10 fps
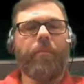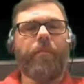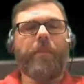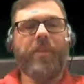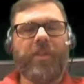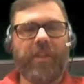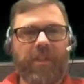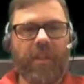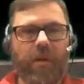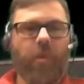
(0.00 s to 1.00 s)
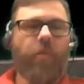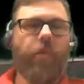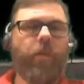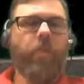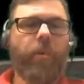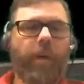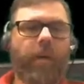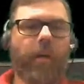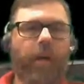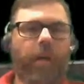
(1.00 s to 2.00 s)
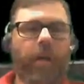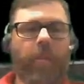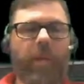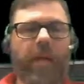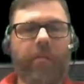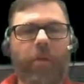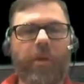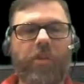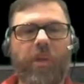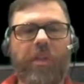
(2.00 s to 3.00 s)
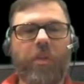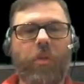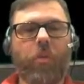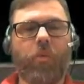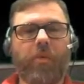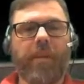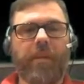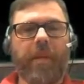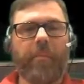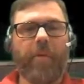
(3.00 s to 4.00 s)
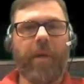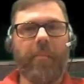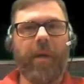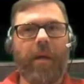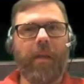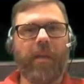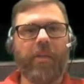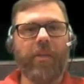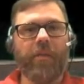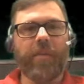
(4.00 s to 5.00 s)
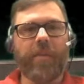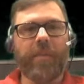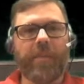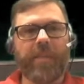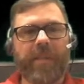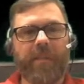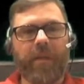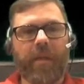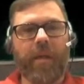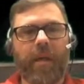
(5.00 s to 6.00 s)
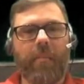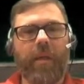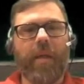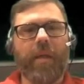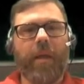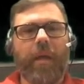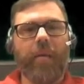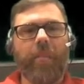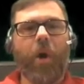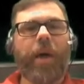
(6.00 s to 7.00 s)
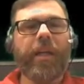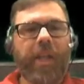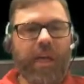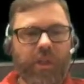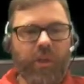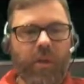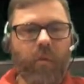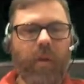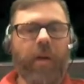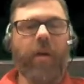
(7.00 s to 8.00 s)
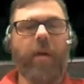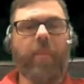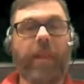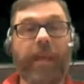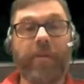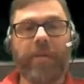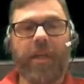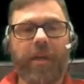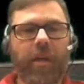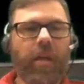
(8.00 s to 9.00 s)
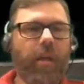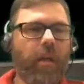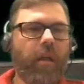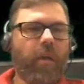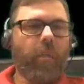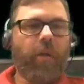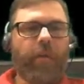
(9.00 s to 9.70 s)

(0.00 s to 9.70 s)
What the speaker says: from a Cisco viewpoint, we have orchestration tools that primarily service a specific architecture where Cloud Center would